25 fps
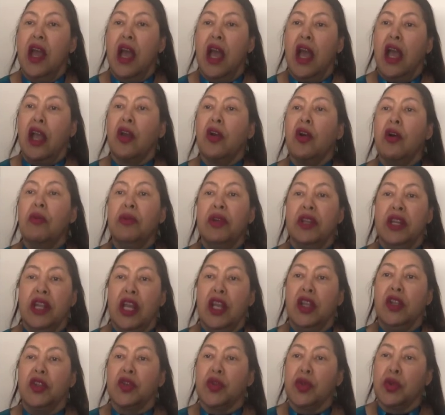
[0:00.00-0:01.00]

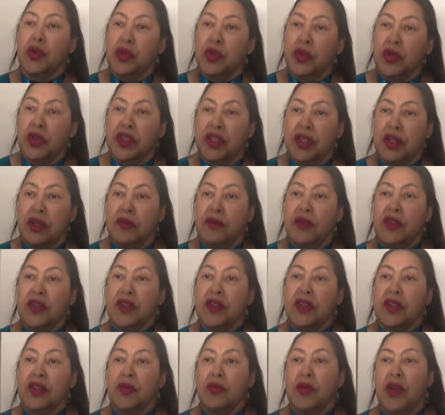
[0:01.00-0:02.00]
accommodate social
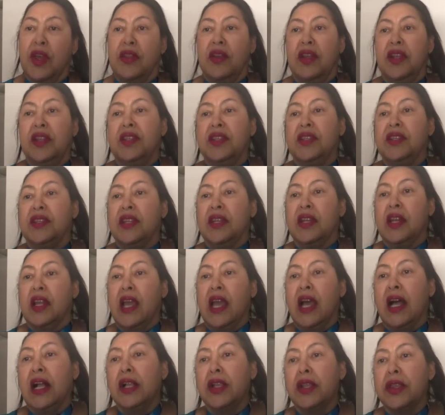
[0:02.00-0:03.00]
services, whether it is in
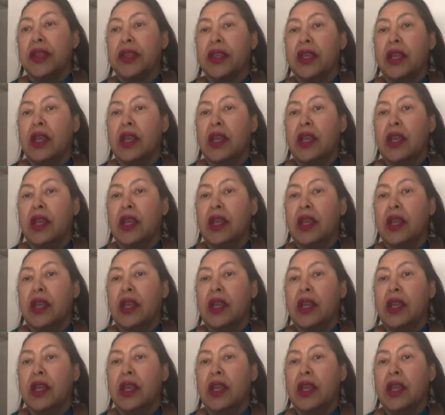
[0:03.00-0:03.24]
health,